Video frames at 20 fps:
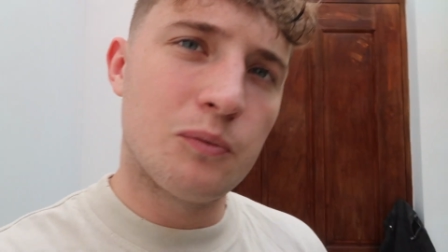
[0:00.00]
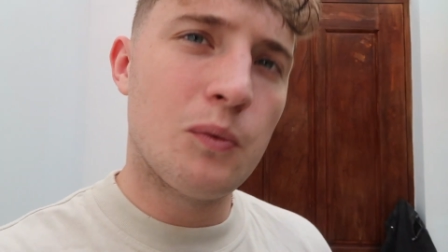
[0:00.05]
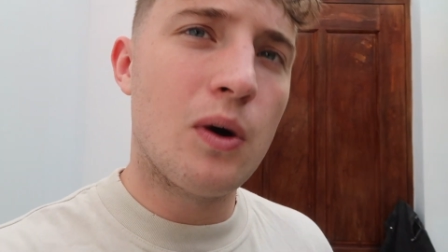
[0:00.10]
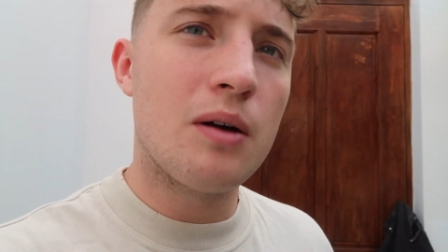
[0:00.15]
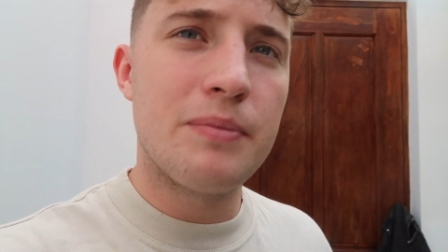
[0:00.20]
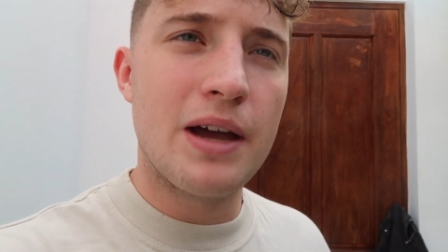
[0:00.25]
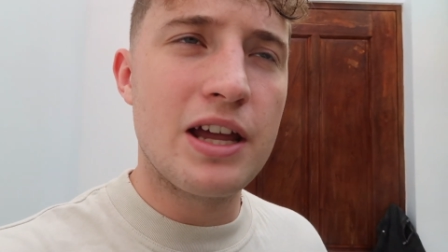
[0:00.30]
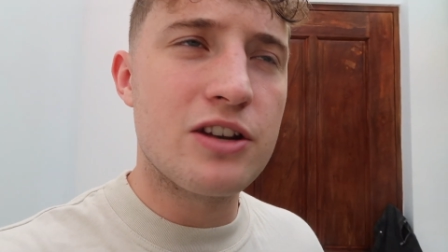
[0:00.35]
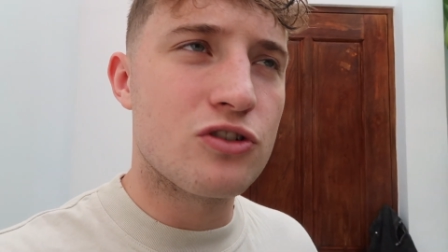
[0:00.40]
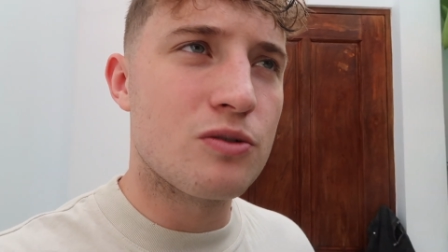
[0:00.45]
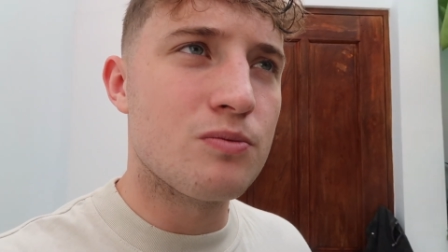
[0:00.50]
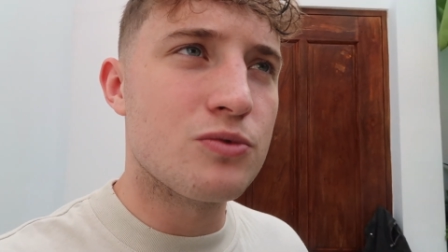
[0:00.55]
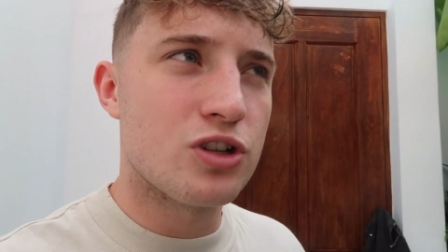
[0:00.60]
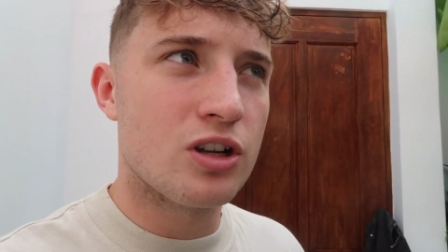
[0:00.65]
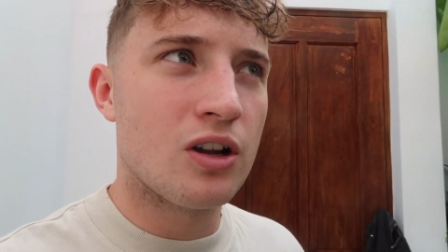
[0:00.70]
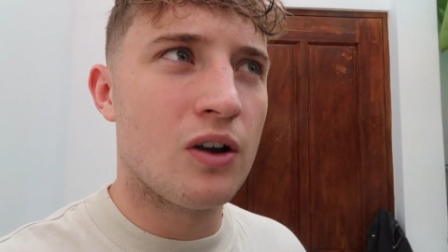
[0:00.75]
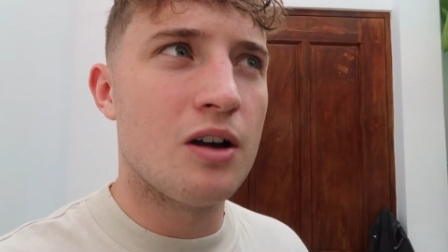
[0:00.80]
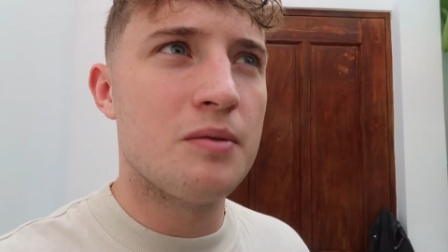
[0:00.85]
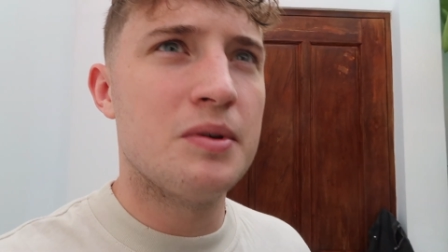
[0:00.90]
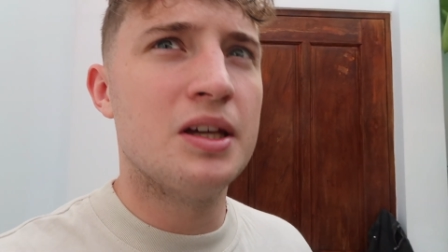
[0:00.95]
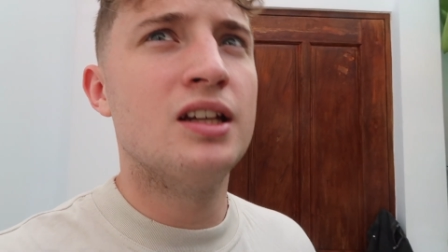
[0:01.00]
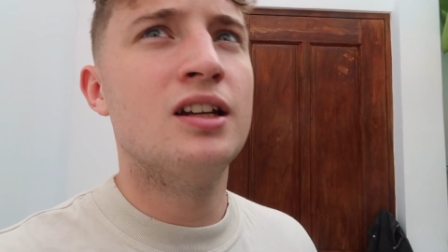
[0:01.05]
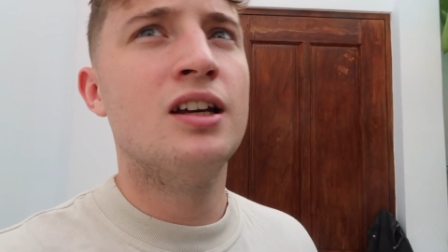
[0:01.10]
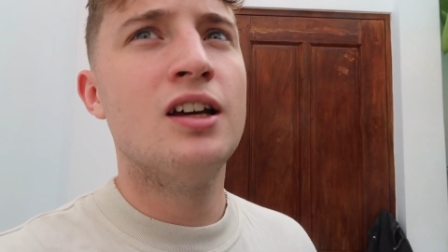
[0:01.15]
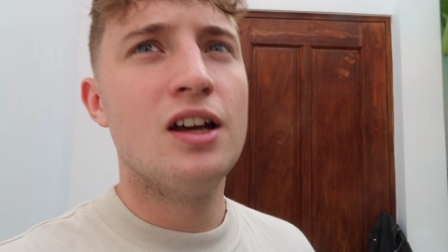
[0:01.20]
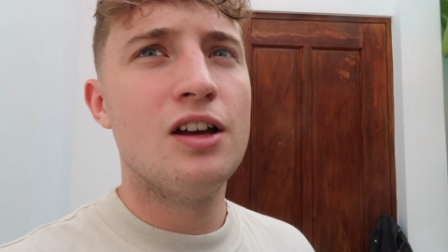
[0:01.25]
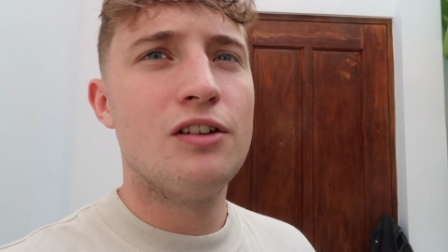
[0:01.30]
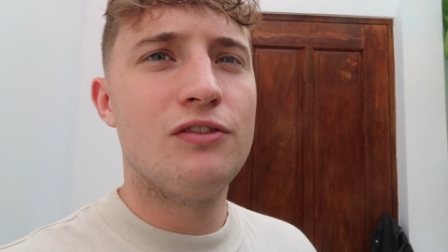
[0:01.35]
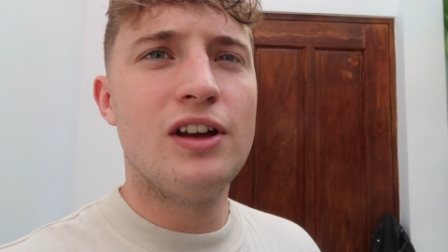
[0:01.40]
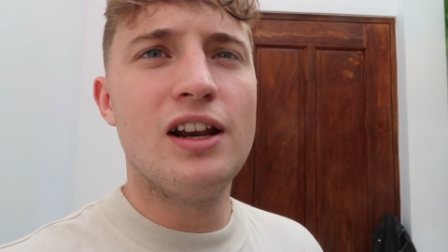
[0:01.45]
one bedroom, do you know what I mean?
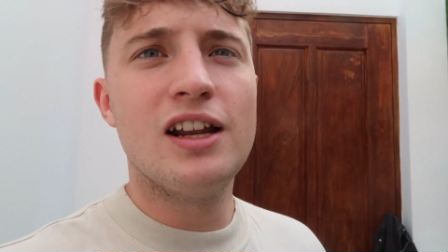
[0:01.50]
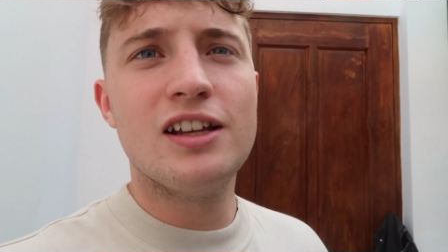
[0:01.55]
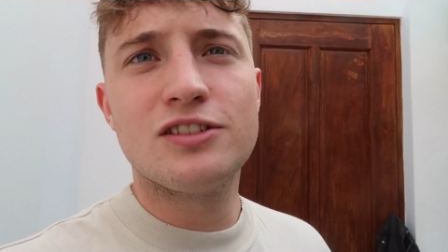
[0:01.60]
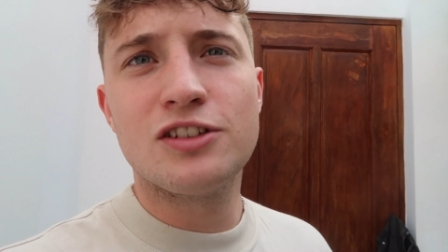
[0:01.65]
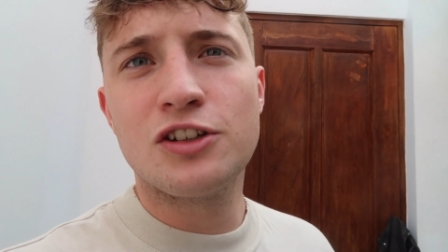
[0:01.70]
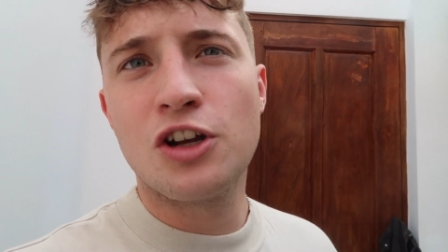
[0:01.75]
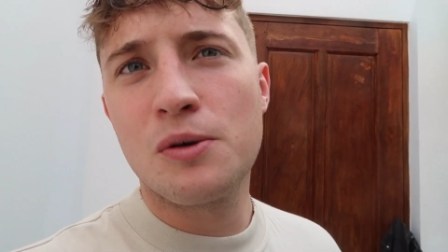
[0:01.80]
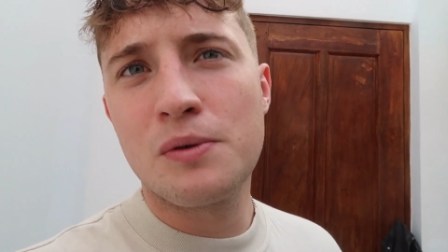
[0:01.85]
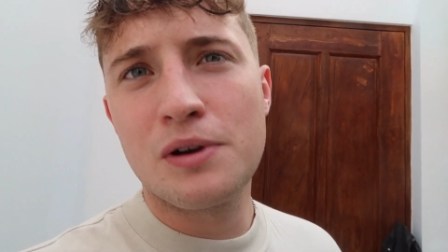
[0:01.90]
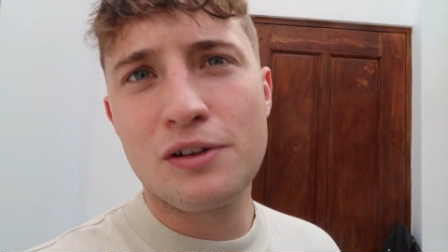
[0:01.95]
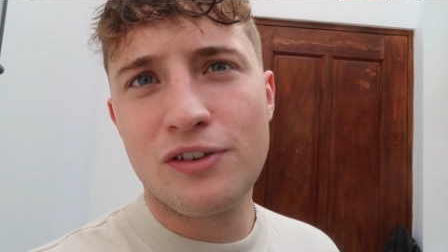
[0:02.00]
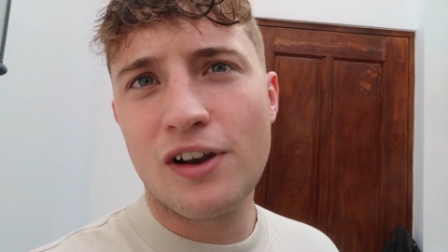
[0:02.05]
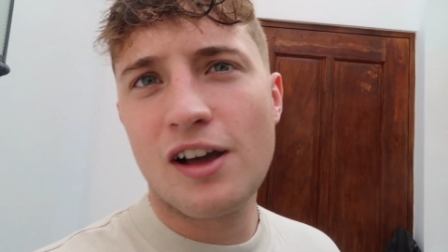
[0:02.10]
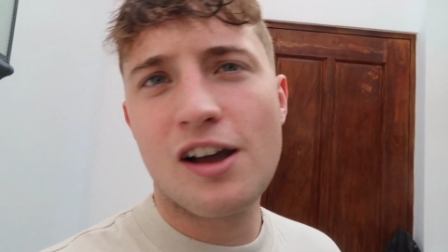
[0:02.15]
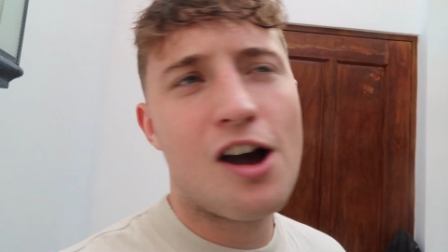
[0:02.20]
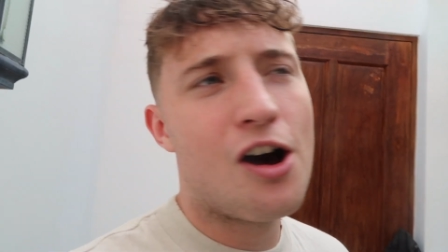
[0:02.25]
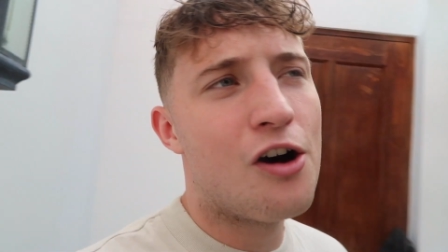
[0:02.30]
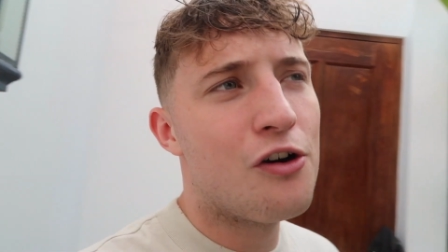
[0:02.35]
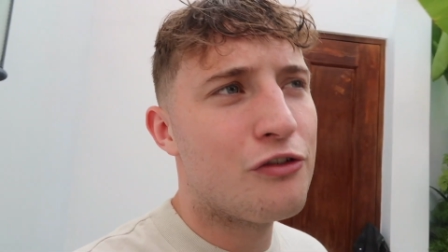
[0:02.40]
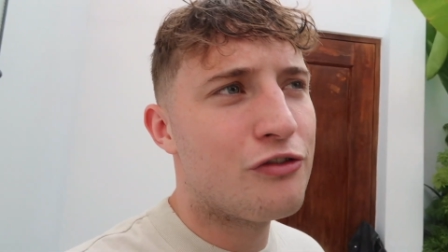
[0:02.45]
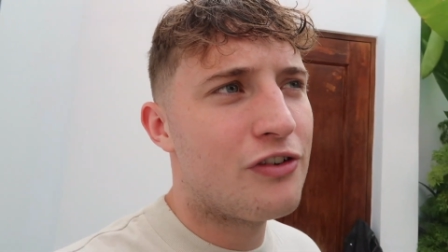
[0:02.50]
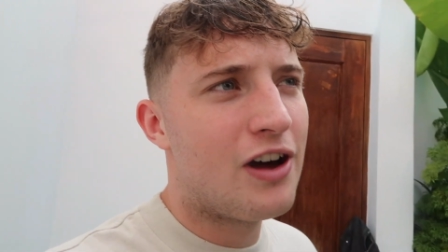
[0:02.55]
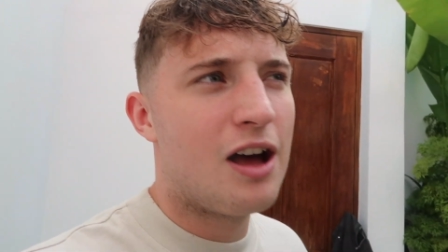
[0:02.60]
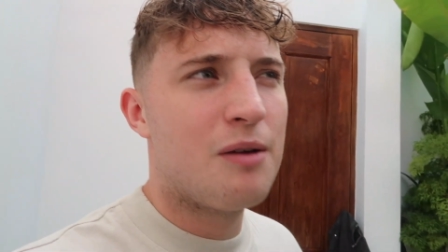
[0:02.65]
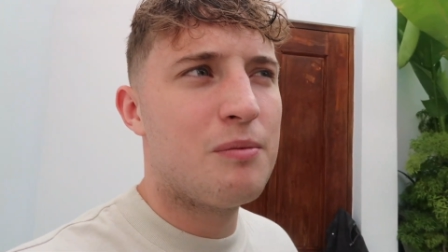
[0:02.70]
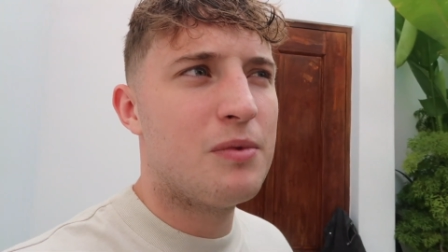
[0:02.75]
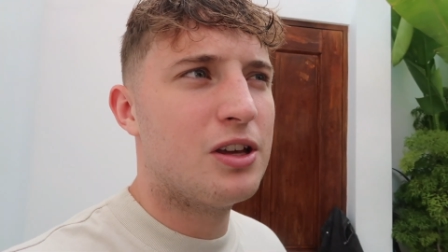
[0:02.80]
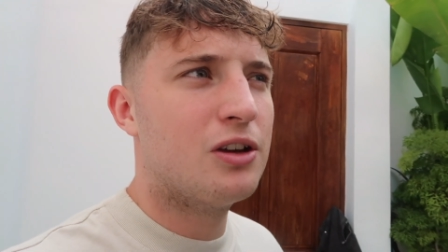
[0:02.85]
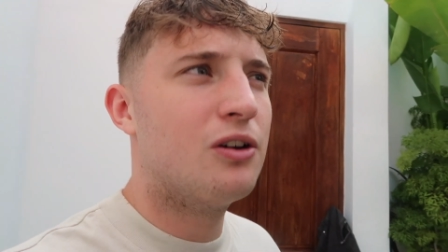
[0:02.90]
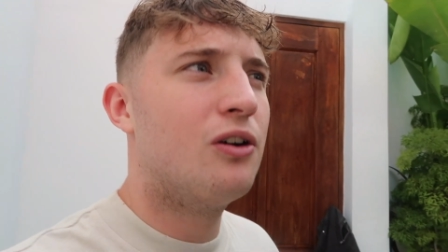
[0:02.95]
Villas are normally for like a whole
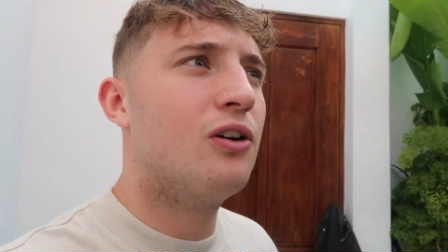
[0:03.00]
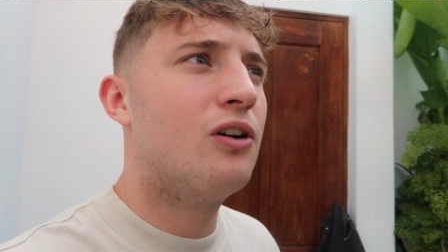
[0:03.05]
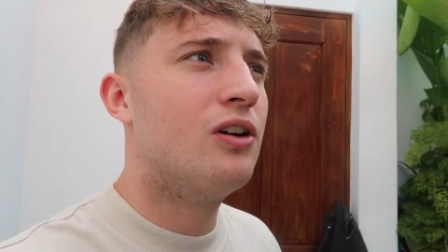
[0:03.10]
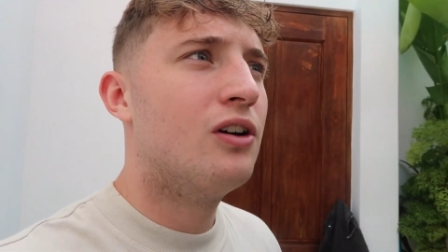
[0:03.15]
family or,